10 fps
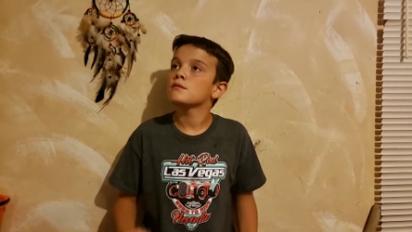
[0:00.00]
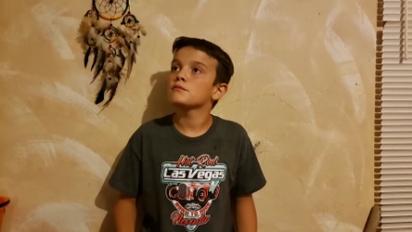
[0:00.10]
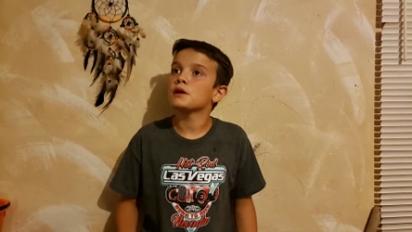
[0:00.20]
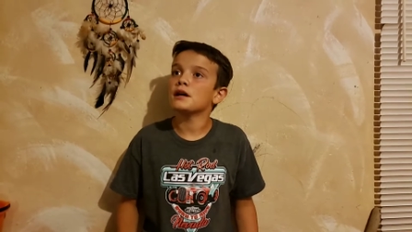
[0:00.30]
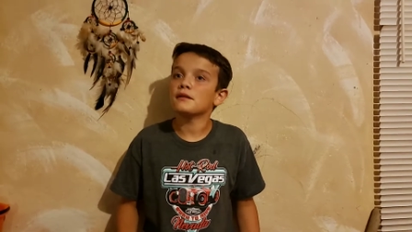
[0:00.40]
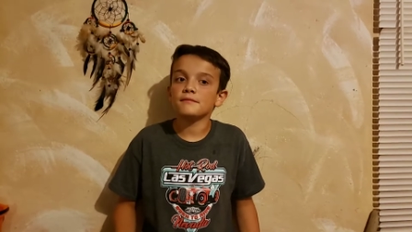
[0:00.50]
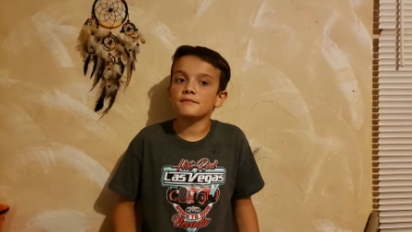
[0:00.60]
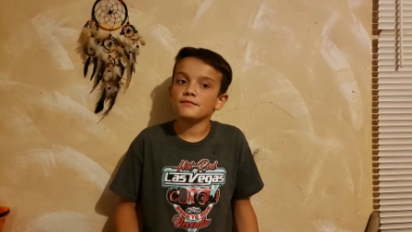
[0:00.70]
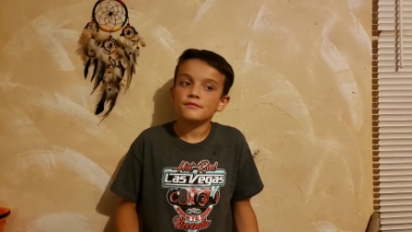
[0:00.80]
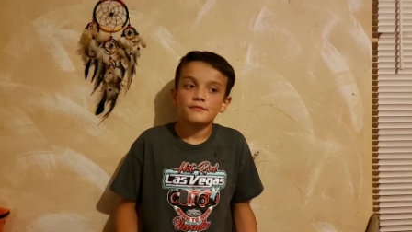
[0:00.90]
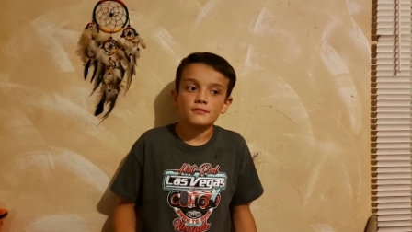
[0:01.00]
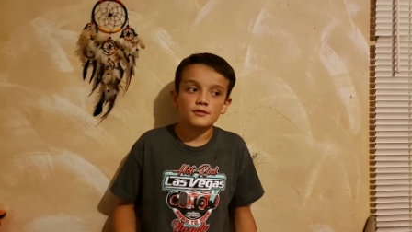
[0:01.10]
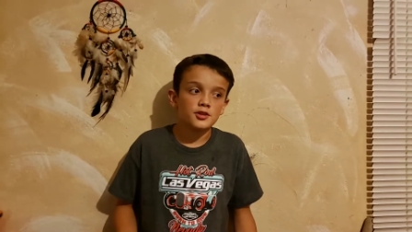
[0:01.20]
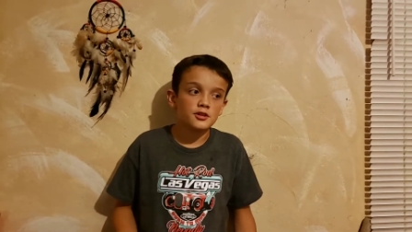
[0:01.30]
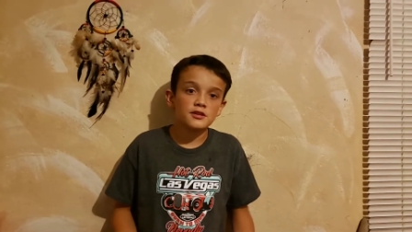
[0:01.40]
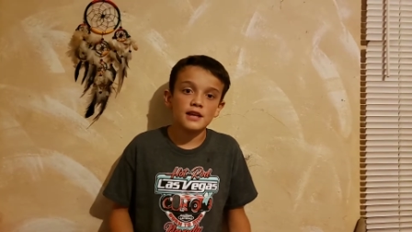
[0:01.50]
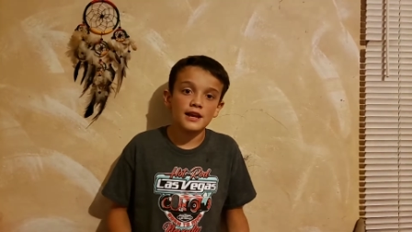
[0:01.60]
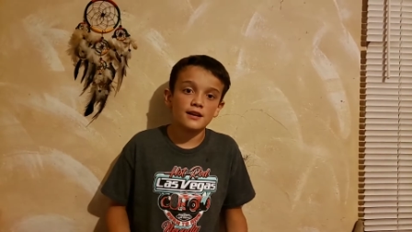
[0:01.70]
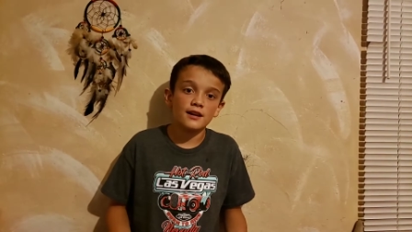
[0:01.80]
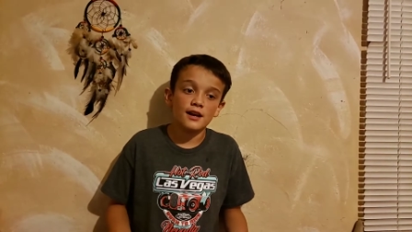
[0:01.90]
But just
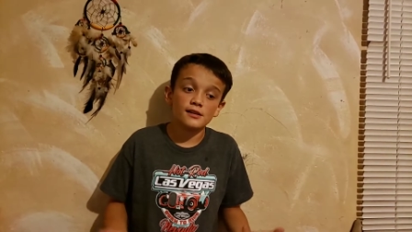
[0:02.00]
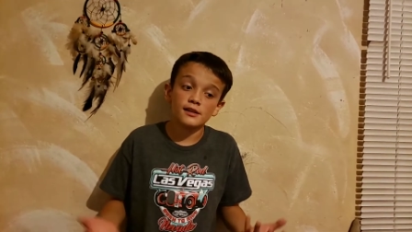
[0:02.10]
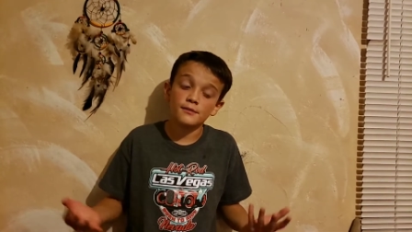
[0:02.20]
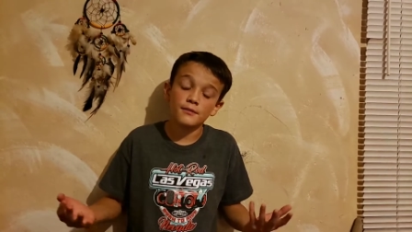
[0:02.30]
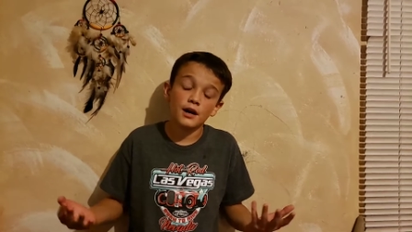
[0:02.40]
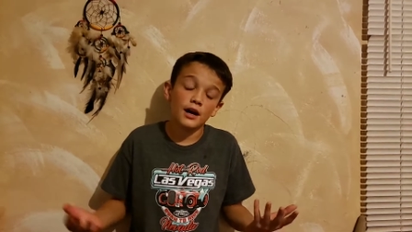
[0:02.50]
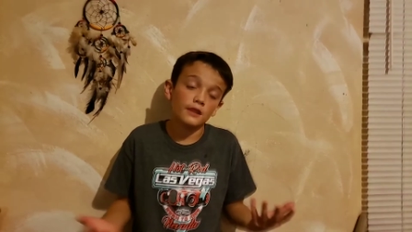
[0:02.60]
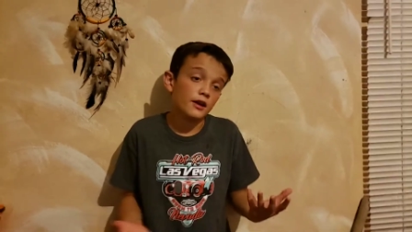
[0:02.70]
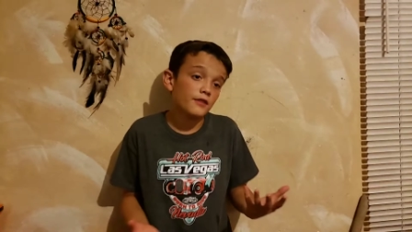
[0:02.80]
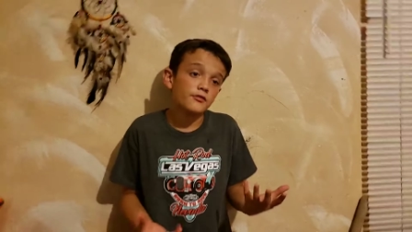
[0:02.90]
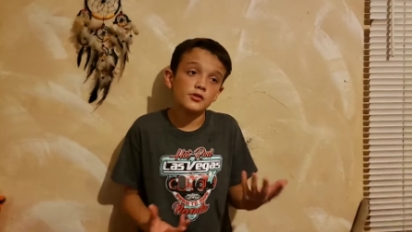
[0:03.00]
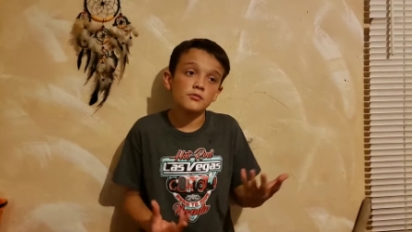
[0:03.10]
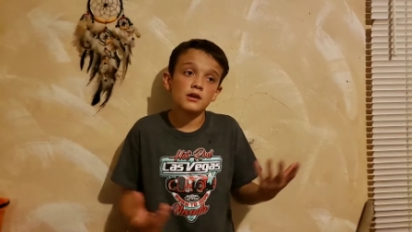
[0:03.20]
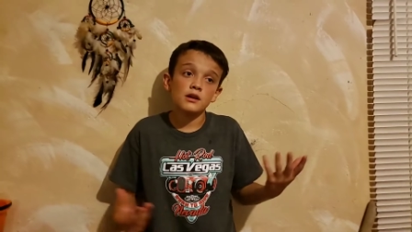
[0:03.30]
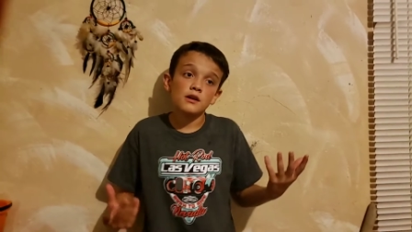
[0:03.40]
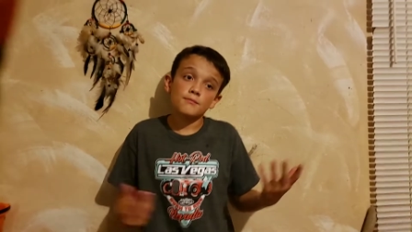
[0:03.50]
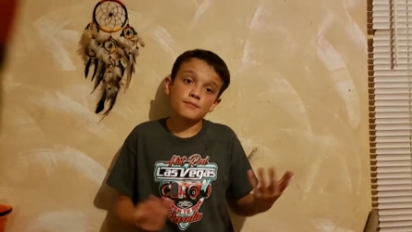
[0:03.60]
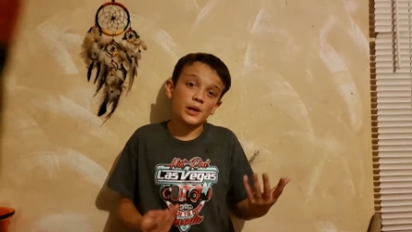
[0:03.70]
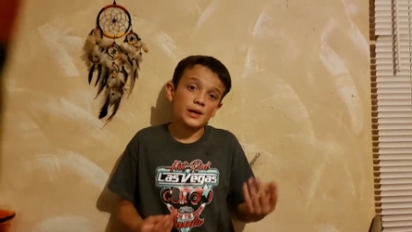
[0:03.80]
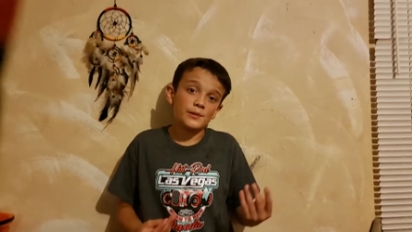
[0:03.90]
saying, Kiley, I love you,
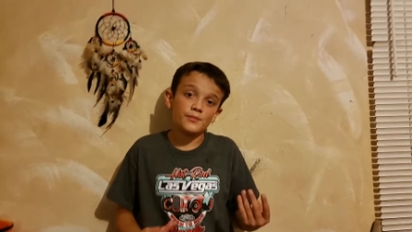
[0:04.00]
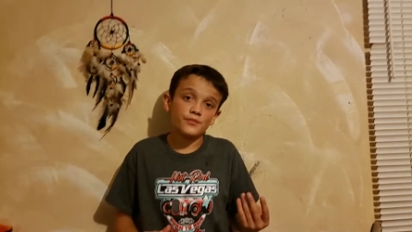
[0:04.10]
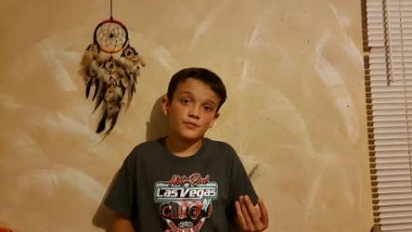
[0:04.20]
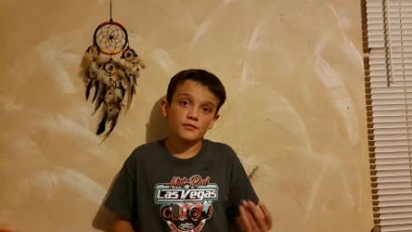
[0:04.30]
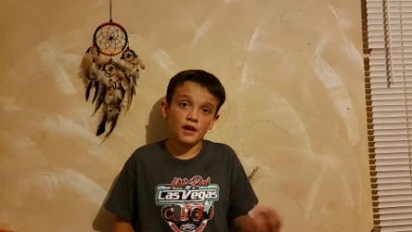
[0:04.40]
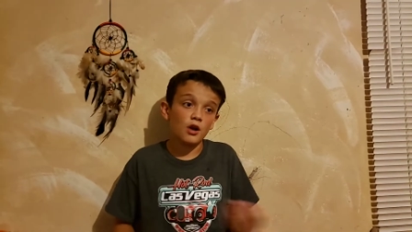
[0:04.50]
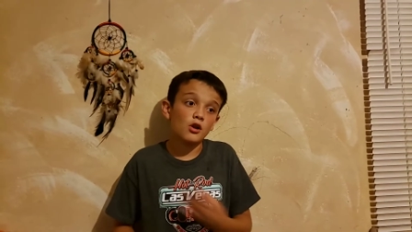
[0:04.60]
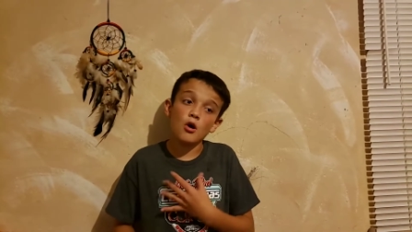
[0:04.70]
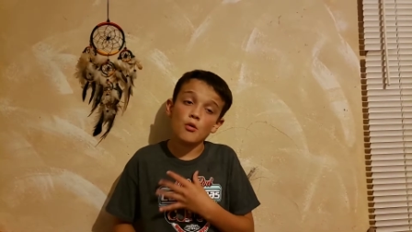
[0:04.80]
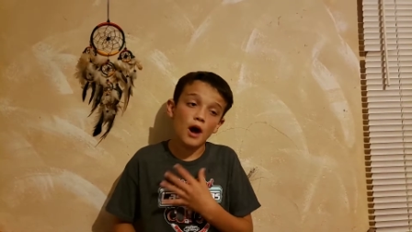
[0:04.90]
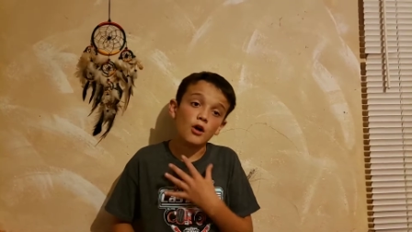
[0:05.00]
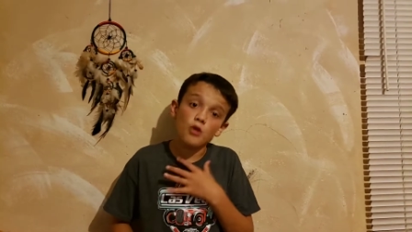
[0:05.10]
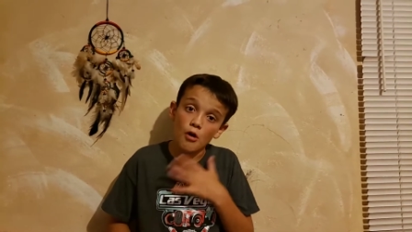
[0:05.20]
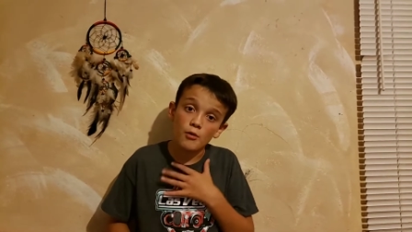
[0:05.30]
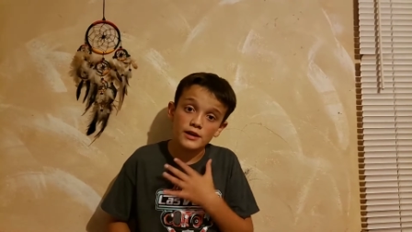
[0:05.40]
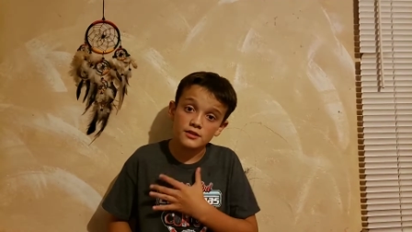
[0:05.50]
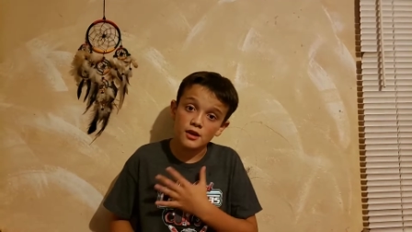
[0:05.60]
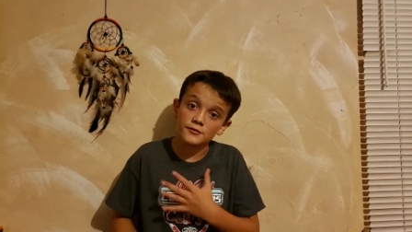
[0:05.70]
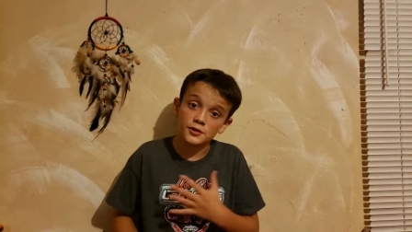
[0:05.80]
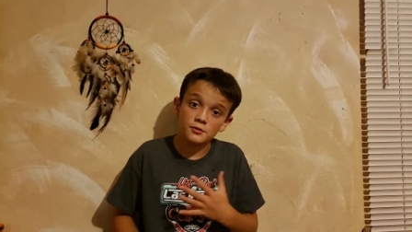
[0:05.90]
but I'll I'll always
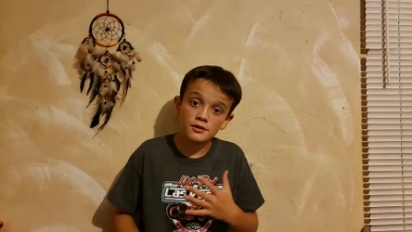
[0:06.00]
love you.